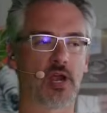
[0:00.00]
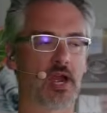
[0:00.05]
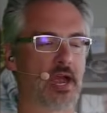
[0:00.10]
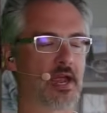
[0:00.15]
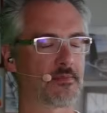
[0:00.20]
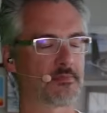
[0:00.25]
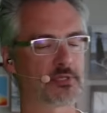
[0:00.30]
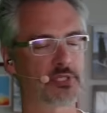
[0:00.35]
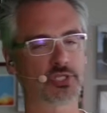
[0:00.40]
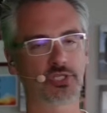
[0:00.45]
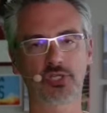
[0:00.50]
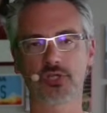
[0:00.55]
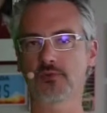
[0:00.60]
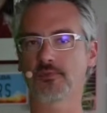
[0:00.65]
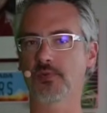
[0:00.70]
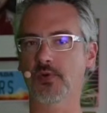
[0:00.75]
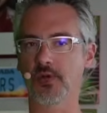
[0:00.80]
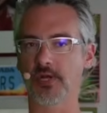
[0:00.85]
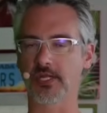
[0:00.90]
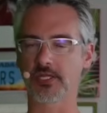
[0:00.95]
I'm
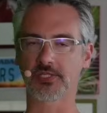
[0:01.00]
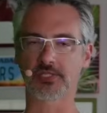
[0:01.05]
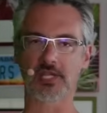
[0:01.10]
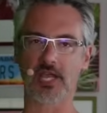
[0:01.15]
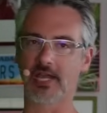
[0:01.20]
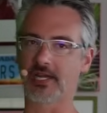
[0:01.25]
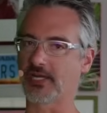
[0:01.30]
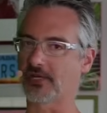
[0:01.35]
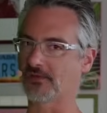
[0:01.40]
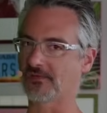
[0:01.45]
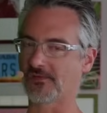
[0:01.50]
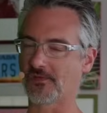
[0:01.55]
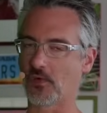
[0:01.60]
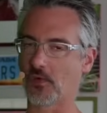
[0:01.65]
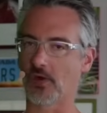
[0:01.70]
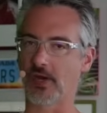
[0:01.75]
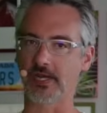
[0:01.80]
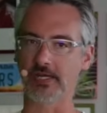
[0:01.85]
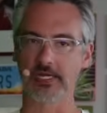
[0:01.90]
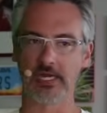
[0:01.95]
super excited
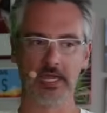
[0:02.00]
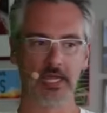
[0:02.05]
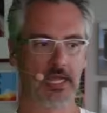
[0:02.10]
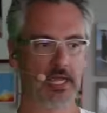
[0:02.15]
for it.